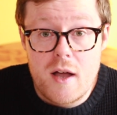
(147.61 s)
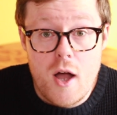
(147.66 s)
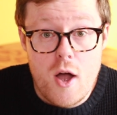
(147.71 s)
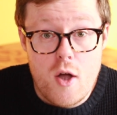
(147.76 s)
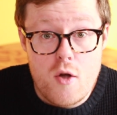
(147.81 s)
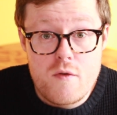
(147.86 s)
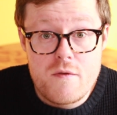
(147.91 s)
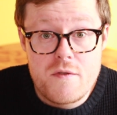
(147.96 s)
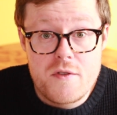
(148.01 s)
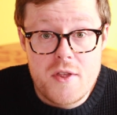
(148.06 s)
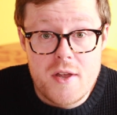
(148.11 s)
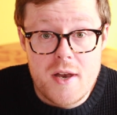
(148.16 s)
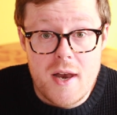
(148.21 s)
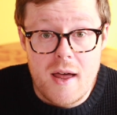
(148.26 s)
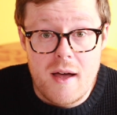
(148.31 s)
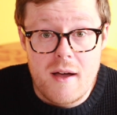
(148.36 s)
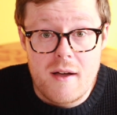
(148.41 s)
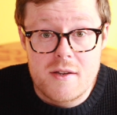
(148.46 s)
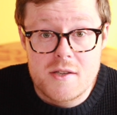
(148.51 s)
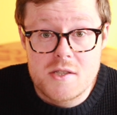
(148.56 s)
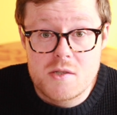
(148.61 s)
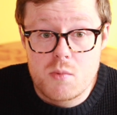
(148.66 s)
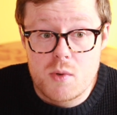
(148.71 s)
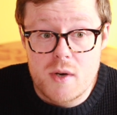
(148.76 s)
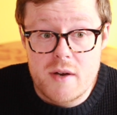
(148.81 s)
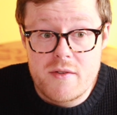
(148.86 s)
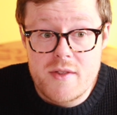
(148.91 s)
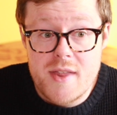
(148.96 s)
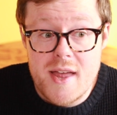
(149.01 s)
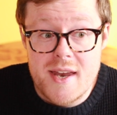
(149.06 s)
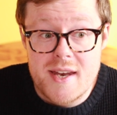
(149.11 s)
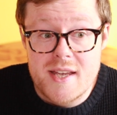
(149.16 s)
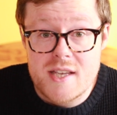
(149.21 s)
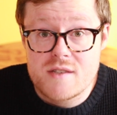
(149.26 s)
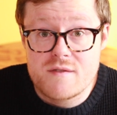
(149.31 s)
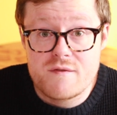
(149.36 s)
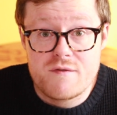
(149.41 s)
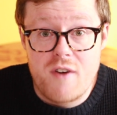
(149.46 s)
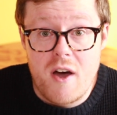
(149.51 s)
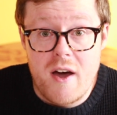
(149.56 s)
over the last, whatever that
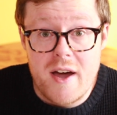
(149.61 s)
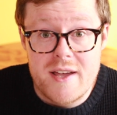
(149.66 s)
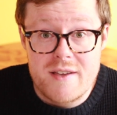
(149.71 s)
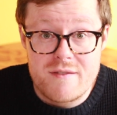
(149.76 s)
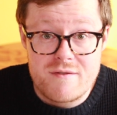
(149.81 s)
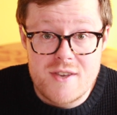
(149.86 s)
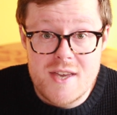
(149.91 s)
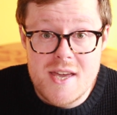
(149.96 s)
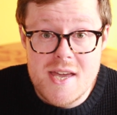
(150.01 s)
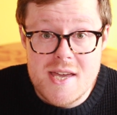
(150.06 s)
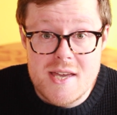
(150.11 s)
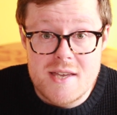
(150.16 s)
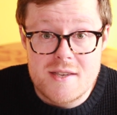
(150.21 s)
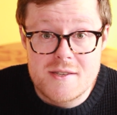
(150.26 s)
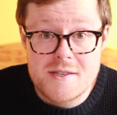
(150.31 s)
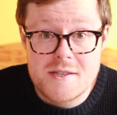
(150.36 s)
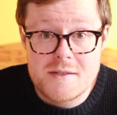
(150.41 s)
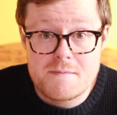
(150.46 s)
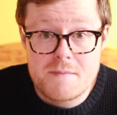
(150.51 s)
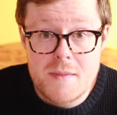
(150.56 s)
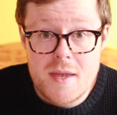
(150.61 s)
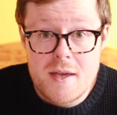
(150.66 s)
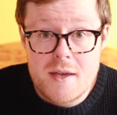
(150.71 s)
is, 5 years.